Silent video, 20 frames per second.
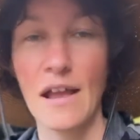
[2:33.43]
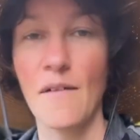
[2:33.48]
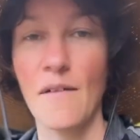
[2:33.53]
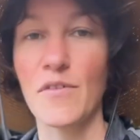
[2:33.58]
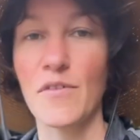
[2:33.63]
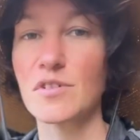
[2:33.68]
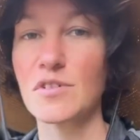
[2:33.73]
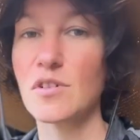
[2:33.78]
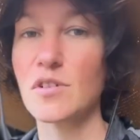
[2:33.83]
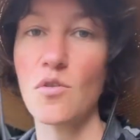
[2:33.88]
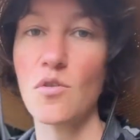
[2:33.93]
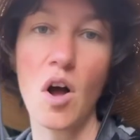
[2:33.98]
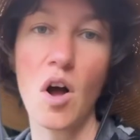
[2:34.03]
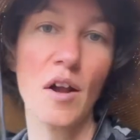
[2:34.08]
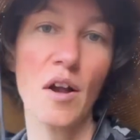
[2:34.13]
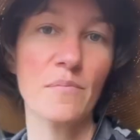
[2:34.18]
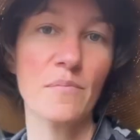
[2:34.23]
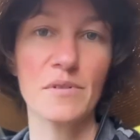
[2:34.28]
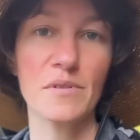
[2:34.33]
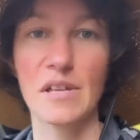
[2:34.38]
There's no
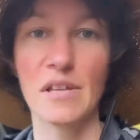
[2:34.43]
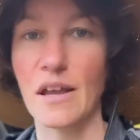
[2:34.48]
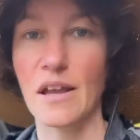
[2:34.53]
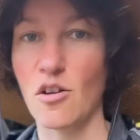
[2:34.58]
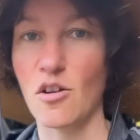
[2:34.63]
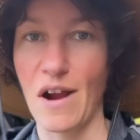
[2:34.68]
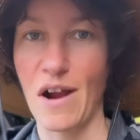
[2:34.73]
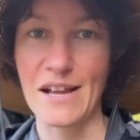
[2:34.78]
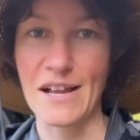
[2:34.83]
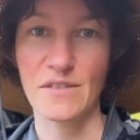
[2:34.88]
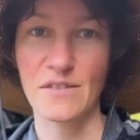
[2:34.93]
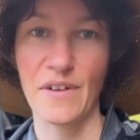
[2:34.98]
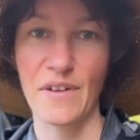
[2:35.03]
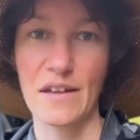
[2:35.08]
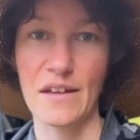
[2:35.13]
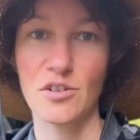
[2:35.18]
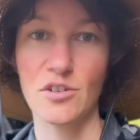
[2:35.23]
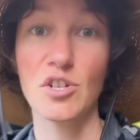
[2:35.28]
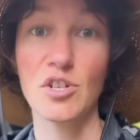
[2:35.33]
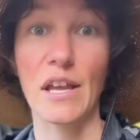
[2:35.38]
100%
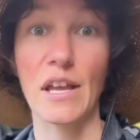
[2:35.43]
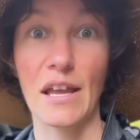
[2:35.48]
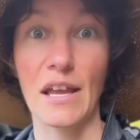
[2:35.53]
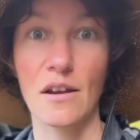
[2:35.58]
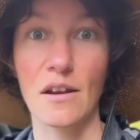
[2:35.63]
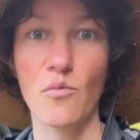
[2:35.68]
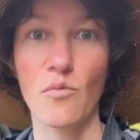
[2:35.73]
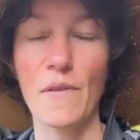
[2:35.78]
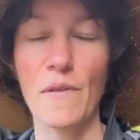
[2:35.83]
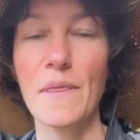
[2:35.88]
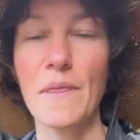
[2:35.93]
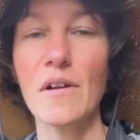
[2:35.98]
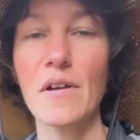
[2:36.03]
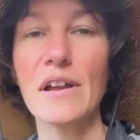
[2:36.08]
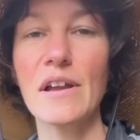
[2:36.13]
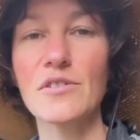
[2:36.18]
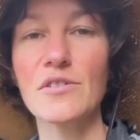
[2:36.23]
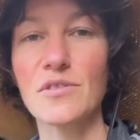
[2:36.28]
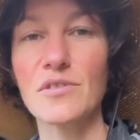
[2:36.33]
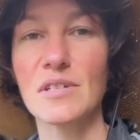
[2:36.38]
grass-fed chicken. What they're
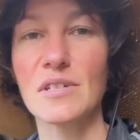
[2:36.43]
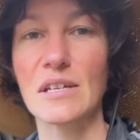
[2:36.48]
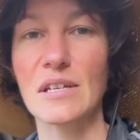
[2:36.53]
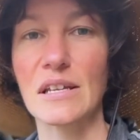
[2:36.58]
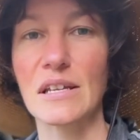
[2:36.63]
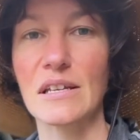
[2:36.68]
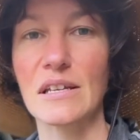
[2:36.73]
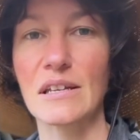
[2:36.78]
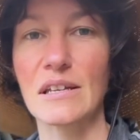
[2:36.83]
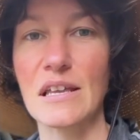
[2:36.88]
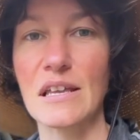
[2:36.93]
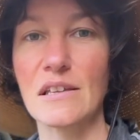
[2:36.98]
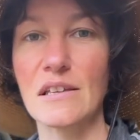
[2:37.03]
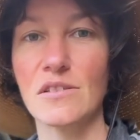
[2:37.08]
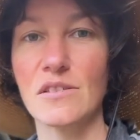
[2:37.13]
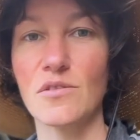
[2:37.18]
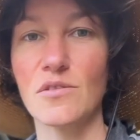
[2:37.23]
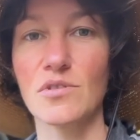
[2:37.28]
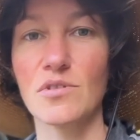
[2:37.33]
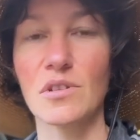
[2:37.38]
interested in
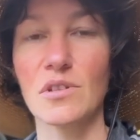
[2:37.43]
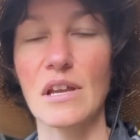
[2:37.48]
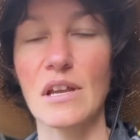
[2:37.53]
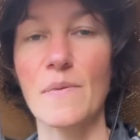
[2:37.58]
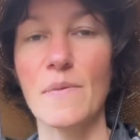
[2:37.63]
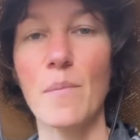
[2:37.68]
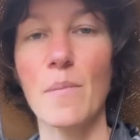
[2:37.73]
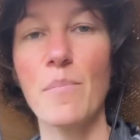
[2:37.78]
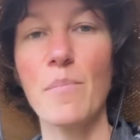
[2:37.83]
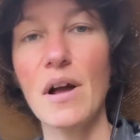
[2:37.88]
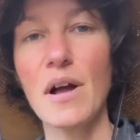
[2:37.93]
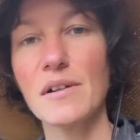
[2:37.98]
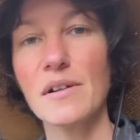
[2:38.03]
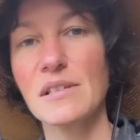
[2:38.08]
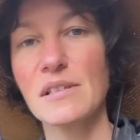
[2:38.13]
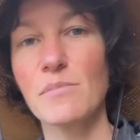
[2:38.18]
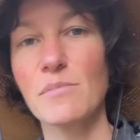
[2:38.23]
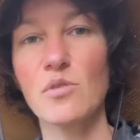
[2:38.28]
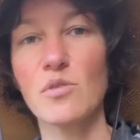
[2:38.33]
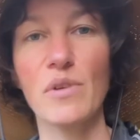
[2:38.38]
is usually the bugs
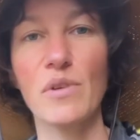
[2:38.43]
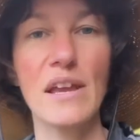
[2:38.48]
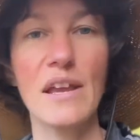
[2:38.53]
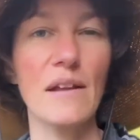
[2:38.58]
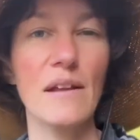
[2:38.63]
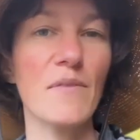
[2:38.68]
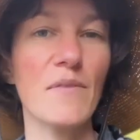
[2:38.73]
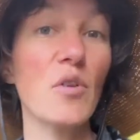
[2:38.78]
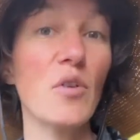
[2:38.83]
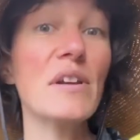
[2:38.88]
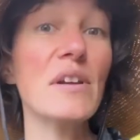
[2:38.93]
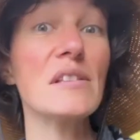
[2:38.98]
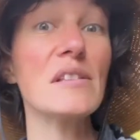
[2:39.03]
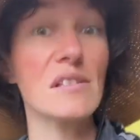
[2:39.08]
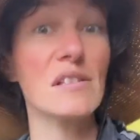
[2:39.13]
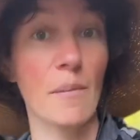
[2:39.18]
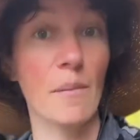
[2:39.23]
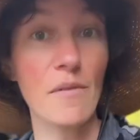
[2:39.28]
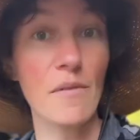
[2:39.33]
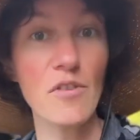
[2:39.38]
in between. They'll eat
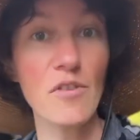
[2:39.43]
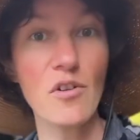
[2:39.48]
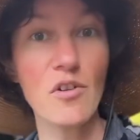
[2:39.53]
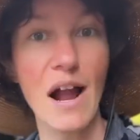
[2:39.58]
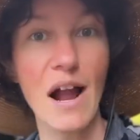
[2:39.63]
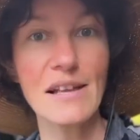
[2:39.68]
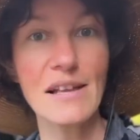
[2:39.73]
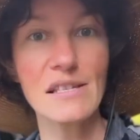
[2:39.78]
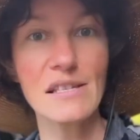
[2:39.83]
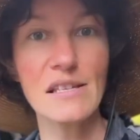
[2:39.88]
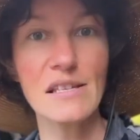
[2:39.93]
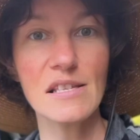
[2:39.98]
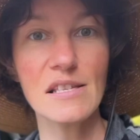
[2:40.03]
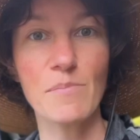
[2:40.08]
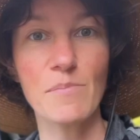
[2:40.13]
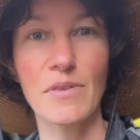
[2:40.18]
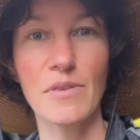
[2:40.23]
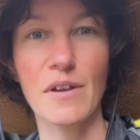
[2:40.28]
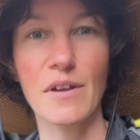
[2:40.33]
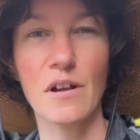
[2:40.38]
some of the grasses,
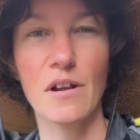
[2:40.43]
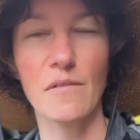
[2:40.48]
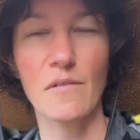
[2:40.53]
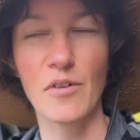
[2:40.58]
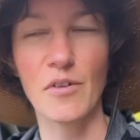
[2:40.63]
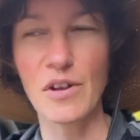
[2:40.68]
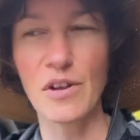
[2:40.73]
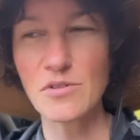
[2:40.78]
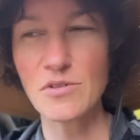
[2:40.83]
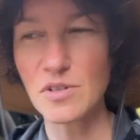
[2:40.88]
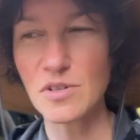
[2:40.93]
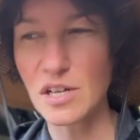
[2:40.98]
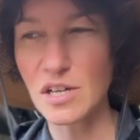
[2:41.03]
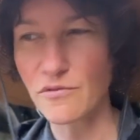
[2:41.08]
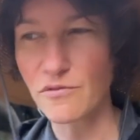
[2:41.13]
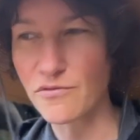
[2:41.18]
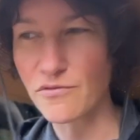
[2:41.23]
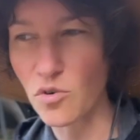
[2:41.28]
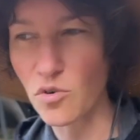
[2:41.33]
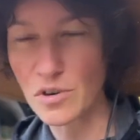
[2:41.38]
but they're interested in
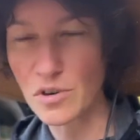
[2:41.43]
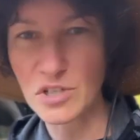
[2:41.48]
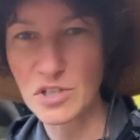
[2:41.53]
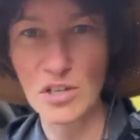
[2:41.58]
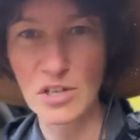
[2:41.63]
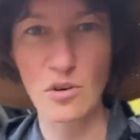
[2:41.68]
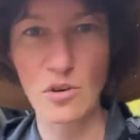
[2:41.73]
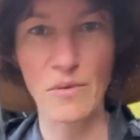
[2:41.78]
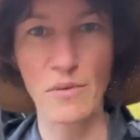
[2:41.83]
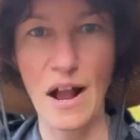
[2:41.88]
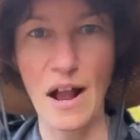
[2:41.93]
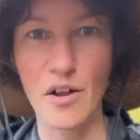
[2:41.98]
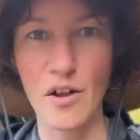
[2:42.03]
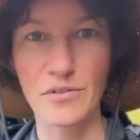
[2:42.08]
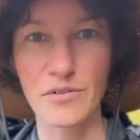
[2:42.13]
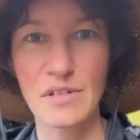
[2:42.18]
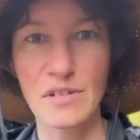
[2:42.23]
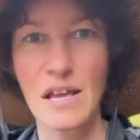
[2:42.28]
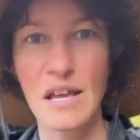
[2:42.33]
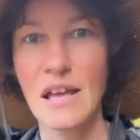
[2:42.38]
foraging
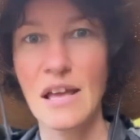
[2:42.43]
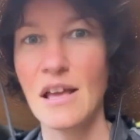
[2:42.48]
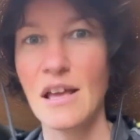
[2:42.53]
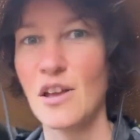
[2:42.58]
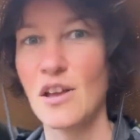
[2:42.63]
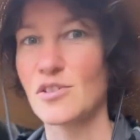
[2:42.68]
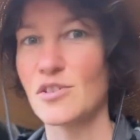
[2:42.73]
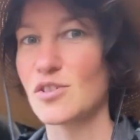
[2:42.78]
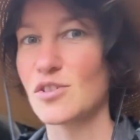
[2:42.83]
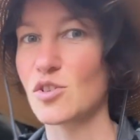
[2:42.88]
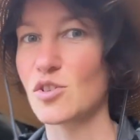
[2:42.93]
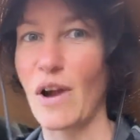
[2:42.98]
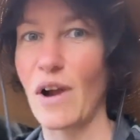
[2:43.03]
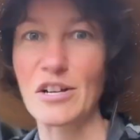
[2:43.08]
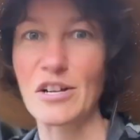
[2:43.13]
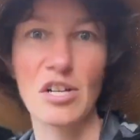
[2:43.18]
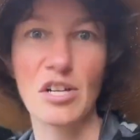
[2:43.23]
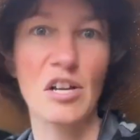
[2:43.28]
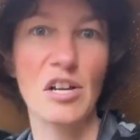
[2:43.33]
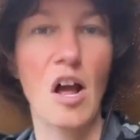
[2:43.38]
around,
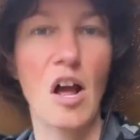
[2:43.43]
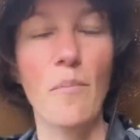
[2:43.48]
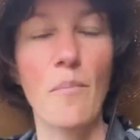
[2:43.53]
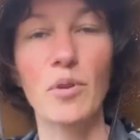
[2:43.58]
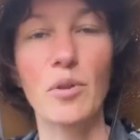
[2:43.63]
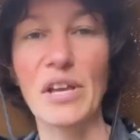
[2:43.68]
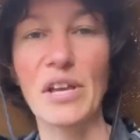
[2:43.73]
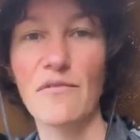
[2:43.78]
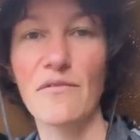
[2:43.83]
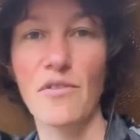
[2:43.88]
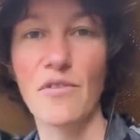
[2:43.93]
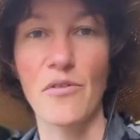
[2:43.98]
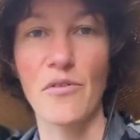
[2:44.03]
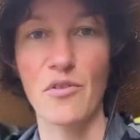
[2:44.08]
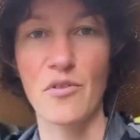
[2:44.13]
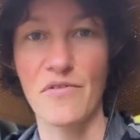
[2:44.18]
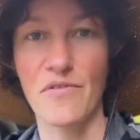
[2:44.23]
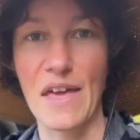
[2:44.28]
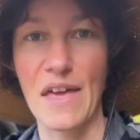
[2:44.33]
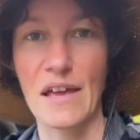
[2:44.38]
scratching it up, looking for
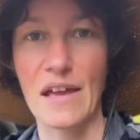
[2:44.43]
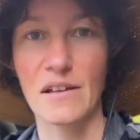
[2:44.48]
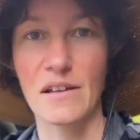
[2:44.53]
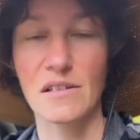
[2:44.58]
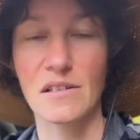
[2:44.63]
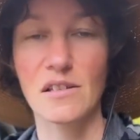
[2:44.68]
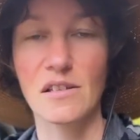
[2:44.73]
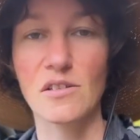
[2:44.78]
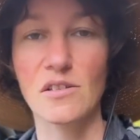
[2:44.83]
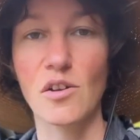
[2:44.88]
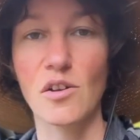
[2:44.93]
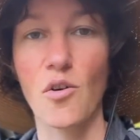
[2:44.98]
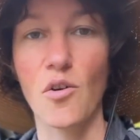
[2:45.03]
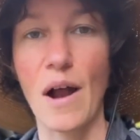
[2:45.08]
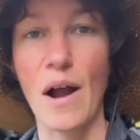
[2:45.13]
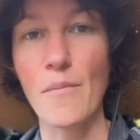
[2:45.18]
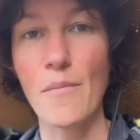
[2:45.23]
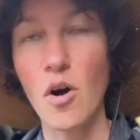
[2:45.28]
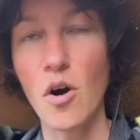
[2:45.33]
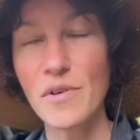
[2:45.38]
other things. So
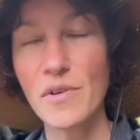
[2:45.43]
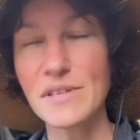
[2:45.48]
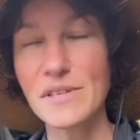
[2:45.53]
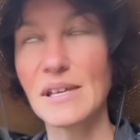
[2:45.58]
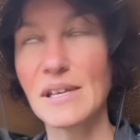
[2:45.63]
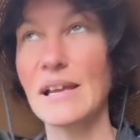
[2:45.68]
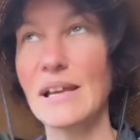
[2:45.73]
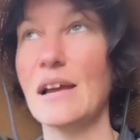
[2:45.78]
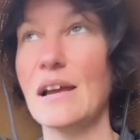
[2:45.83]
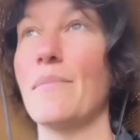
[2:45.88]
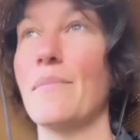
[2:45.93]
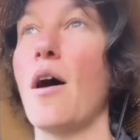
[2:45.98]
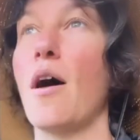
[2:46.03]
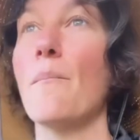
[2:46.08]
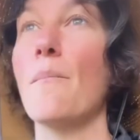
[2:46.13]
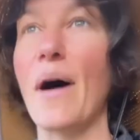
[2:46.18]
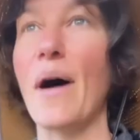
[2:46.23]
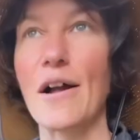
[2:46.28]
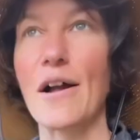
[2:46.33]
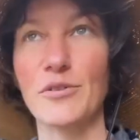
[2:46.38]
I'm always thinking
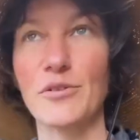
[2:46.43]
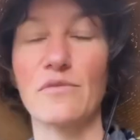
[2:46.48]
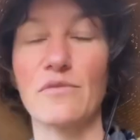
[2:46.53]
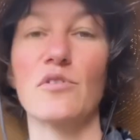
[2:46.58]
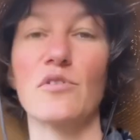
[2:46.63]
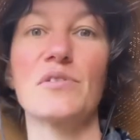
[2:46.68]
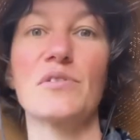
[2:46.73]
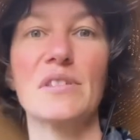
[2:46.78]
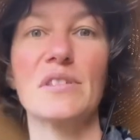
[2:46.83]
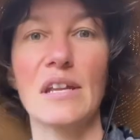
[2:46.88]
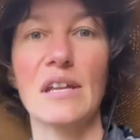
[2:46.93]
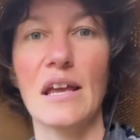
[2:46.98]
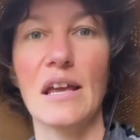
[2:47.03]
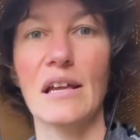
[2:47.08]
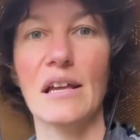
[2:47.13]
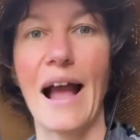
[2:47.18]
about biodiversity.